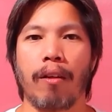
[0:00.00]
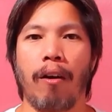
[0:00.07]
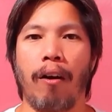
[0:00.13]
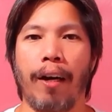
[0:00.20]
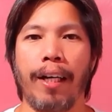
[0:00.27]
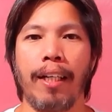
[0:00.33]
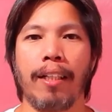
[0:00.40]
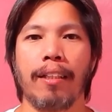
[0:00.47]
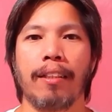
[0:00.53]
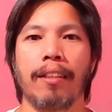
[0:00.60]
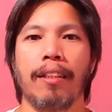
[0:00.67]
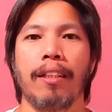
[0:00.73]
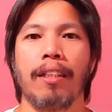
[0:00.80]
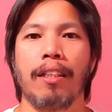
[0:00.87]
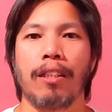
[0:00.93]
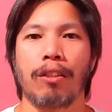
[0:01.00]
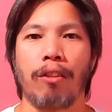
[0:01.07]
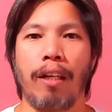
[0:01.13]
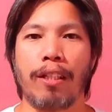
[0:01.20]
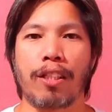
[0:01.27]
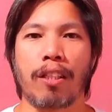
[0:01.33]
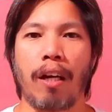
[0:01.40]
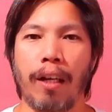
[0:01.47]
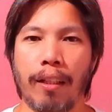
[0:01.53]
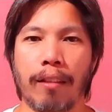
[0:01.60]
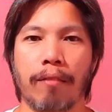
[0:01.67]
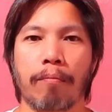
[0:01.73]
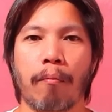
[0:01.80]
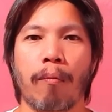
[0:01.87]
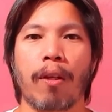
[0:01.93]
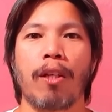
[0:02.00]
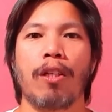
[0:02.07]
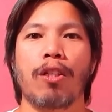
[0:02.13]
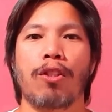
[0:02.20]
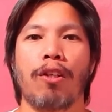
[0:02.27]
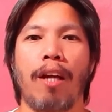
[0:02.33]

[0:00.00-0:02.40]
Okay? So, let's start. So,